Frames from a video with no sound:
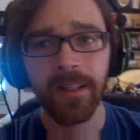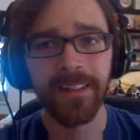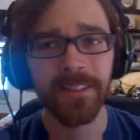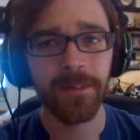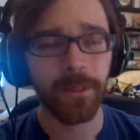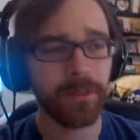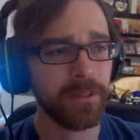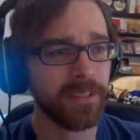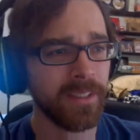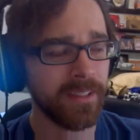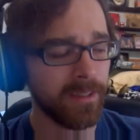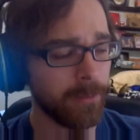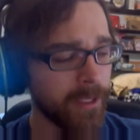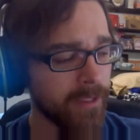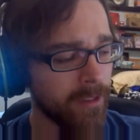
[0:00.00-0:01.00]
So I don't see that
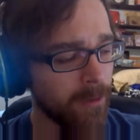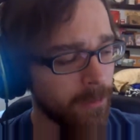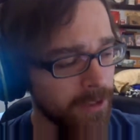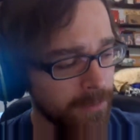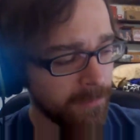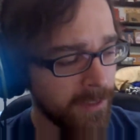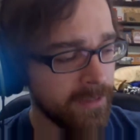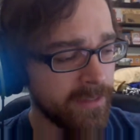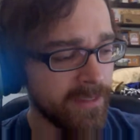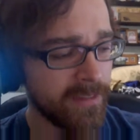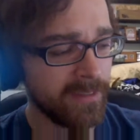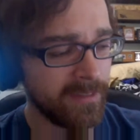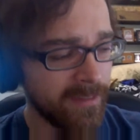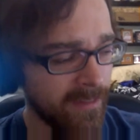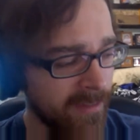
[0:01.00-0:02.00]
the way to go, which means,
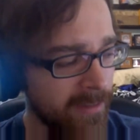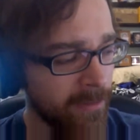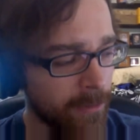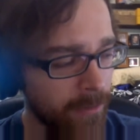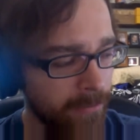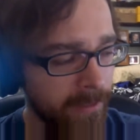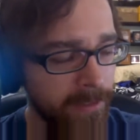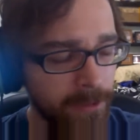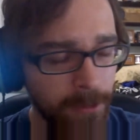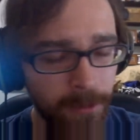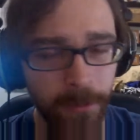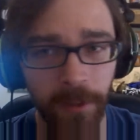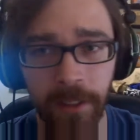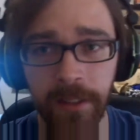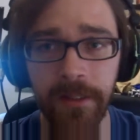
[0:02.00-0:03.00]
if I do
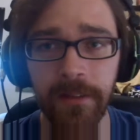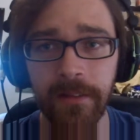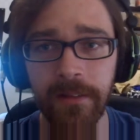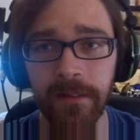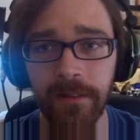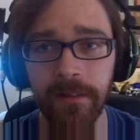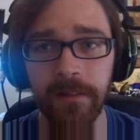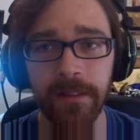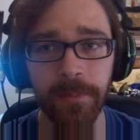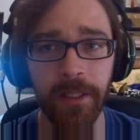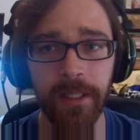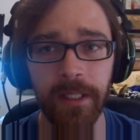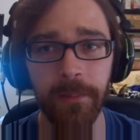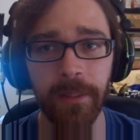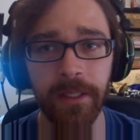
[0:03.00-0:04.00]
want to
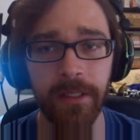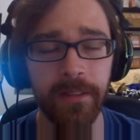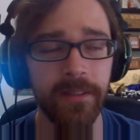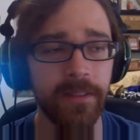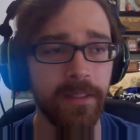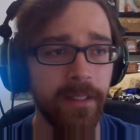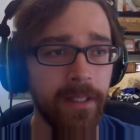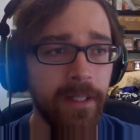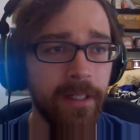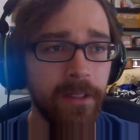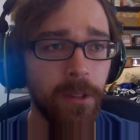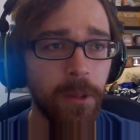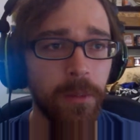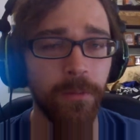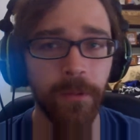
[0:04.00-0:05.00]
spend any money on this, then I got to
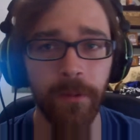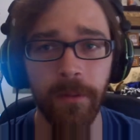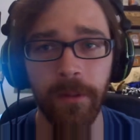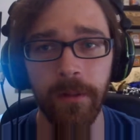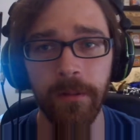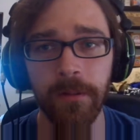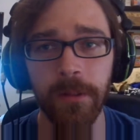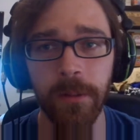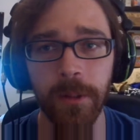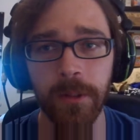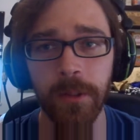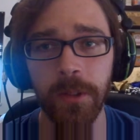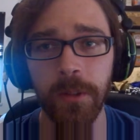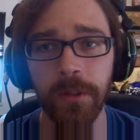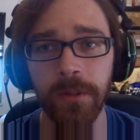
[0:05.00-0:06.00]
go for, $200,
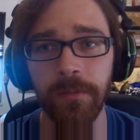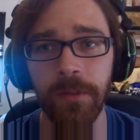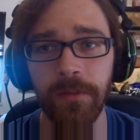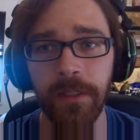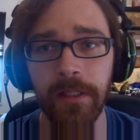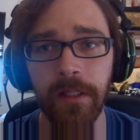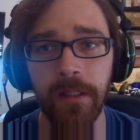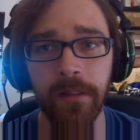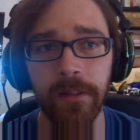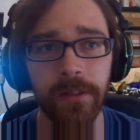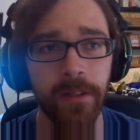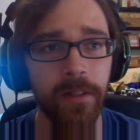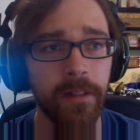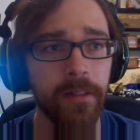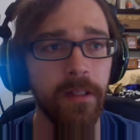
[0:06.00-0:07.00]
$250.
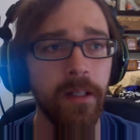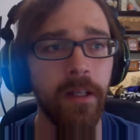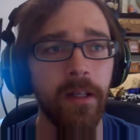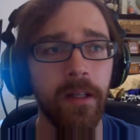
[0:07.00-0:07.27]
I think